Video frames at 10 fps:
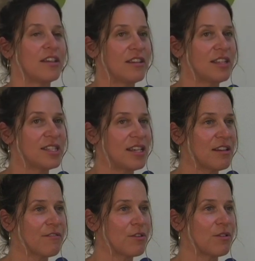Either set
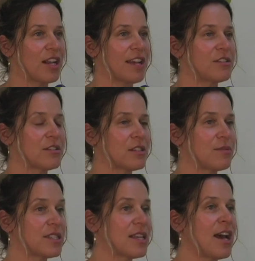of correlations
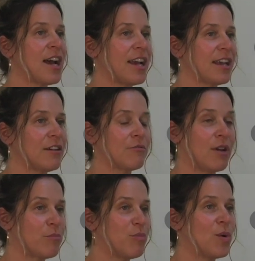was high,
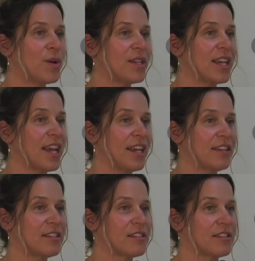around
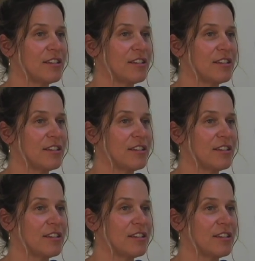0.8,